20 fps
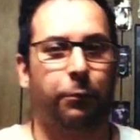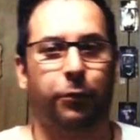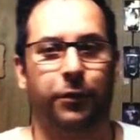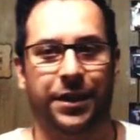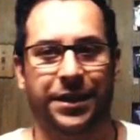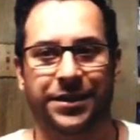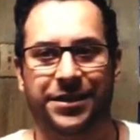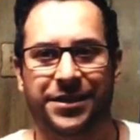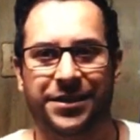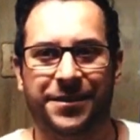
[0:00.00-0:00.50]

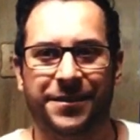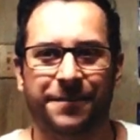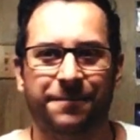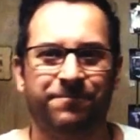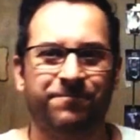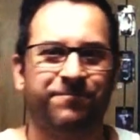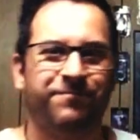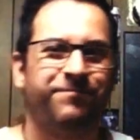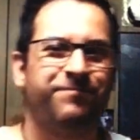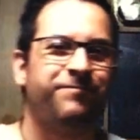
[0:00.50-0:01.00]
points.
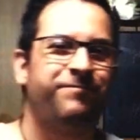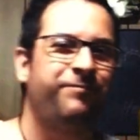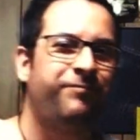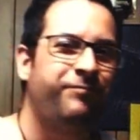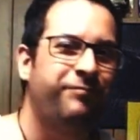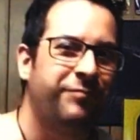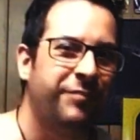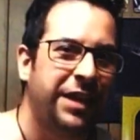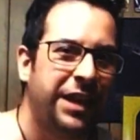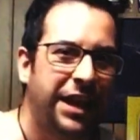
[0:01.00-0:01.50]

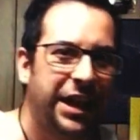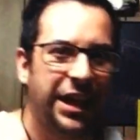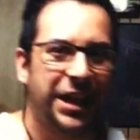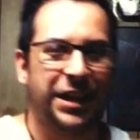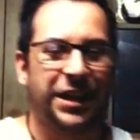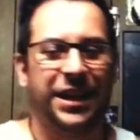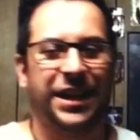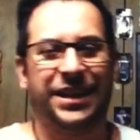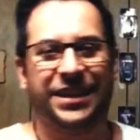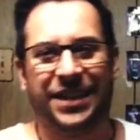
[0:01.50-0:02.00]

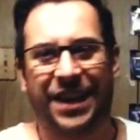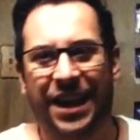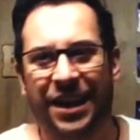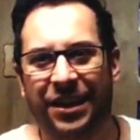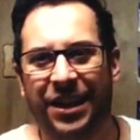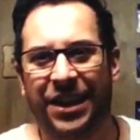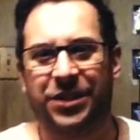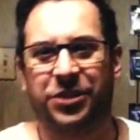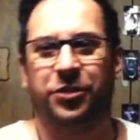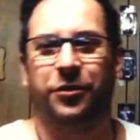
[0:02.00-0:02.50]
It's kind of
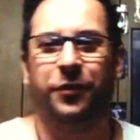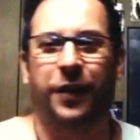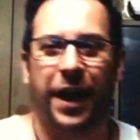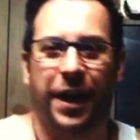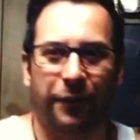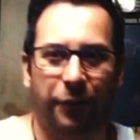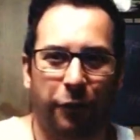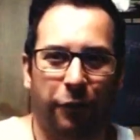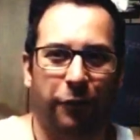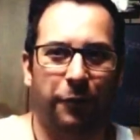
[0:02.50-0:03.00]
like
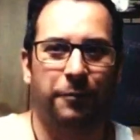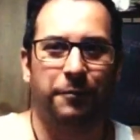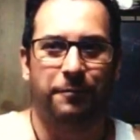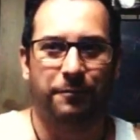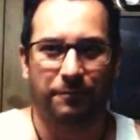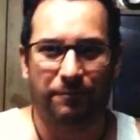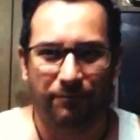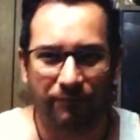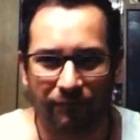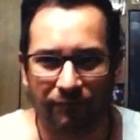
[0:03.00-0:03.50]
survival.
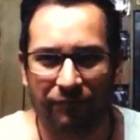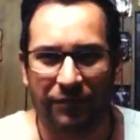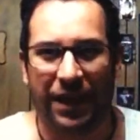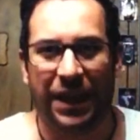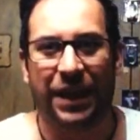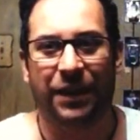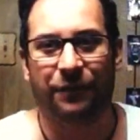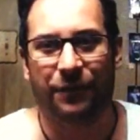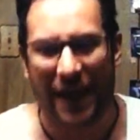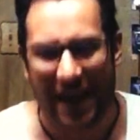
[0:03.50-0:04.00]

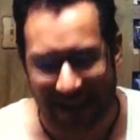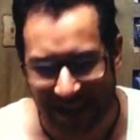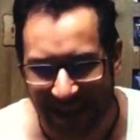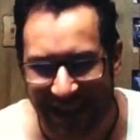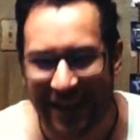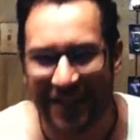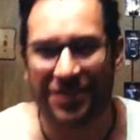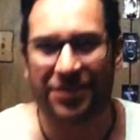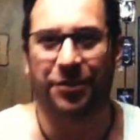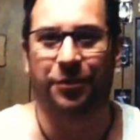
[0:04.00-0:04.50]
In fact, it
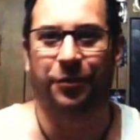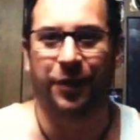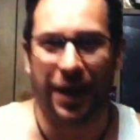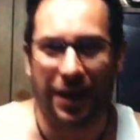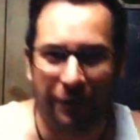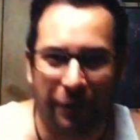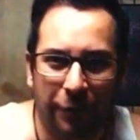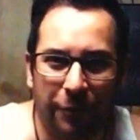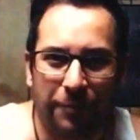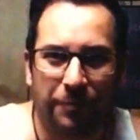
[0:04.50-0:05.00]
is
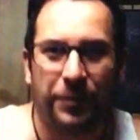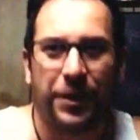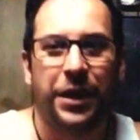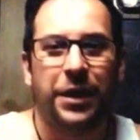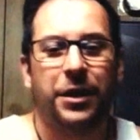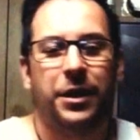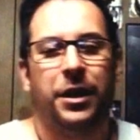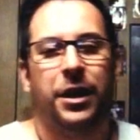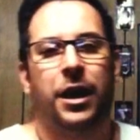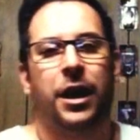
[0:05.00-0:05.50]
survival.
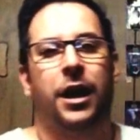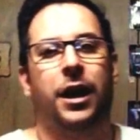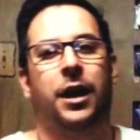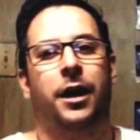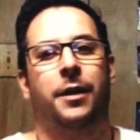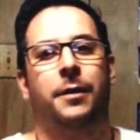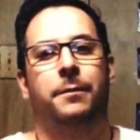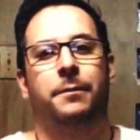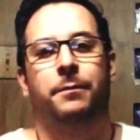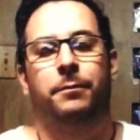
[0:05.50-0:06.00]

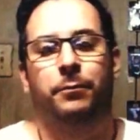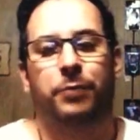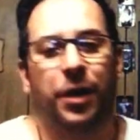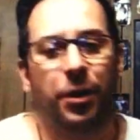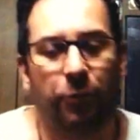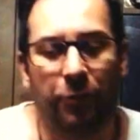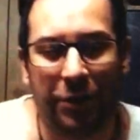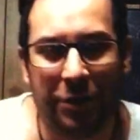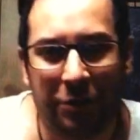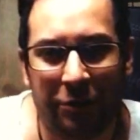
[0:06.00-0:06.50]
But
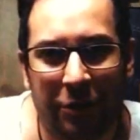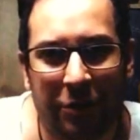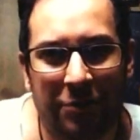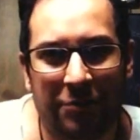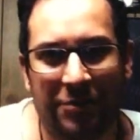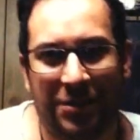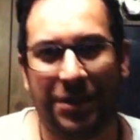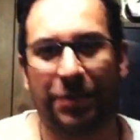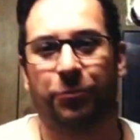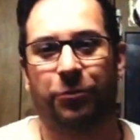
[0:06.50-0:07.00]
when you
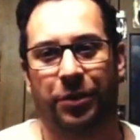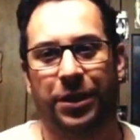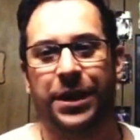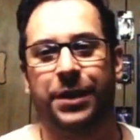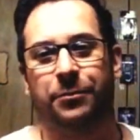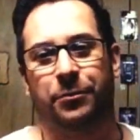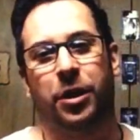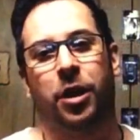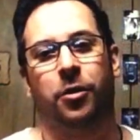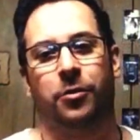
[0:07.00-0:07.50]
lose, it will
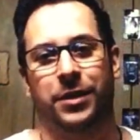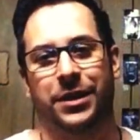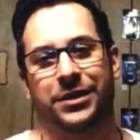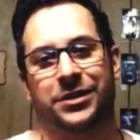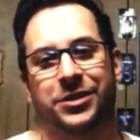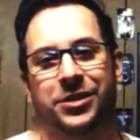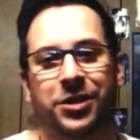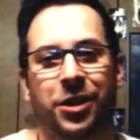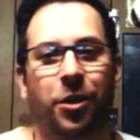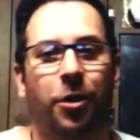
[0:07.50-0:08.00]
keep going.
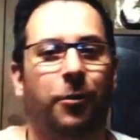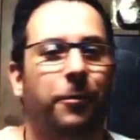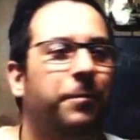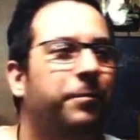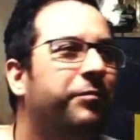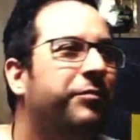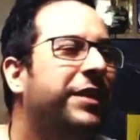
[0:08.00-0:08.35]
So,